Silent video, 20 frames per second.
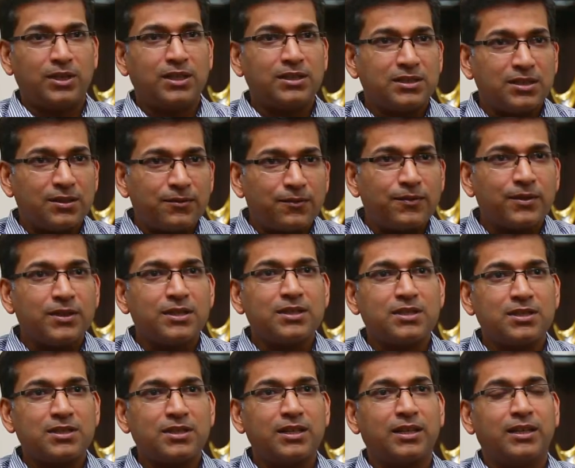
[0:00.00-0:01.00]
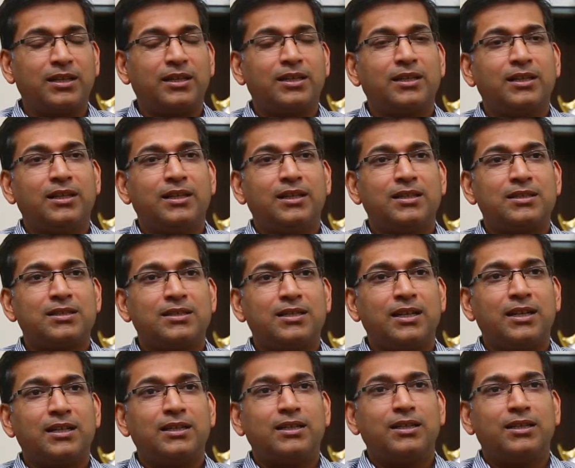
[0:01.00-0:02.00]
is the first thing is
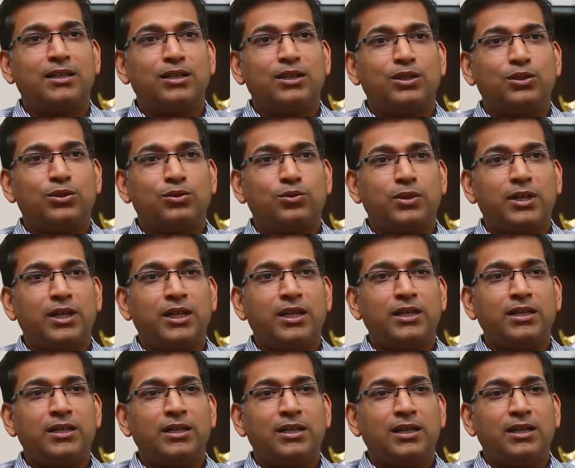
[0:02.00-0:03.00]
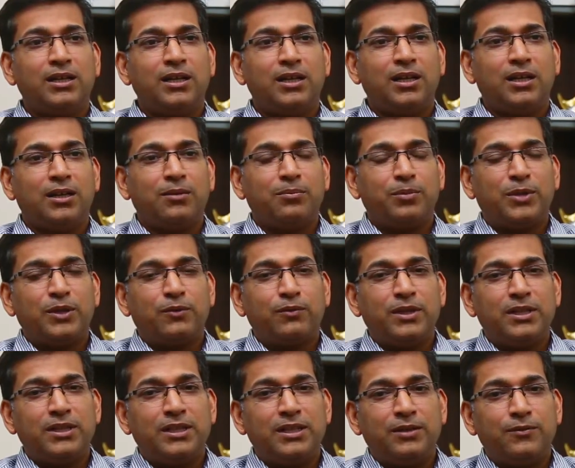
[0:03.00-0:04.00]
that today
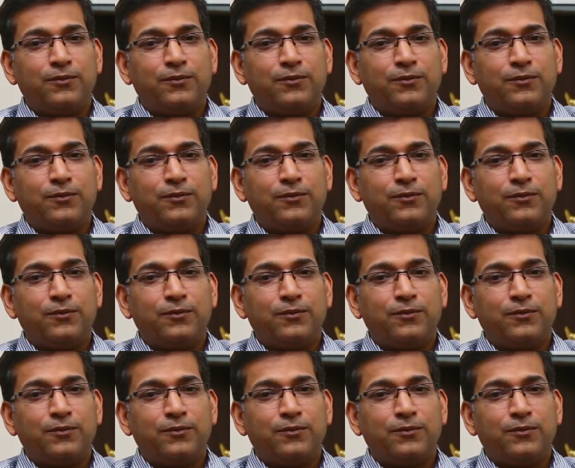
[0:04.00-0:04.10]
between the